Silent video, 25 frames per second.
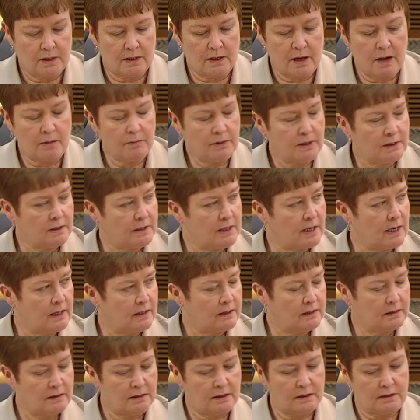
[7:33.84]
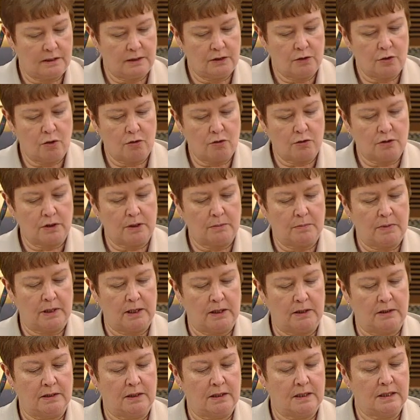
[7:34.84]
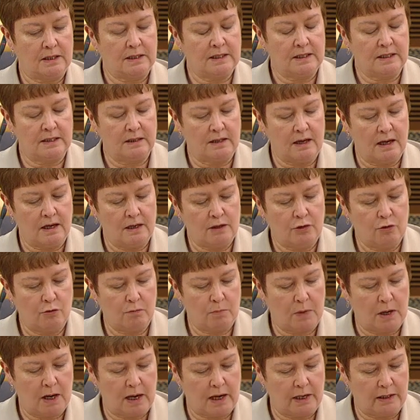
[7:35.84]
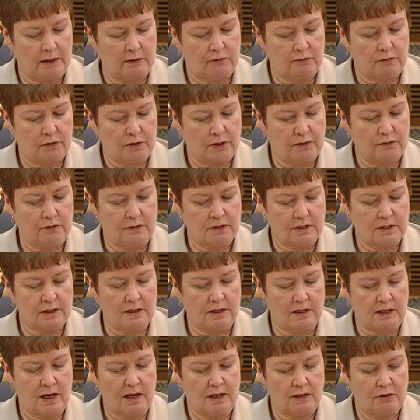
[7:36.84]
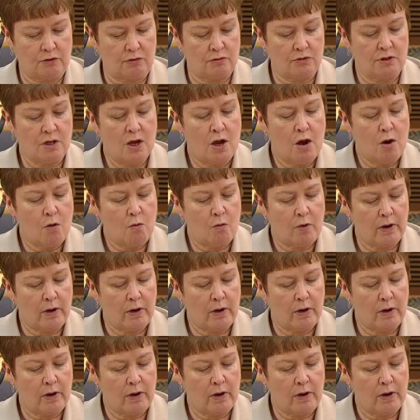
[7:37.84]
The Cabinet Secretary talked about scenario planning for different scenarios.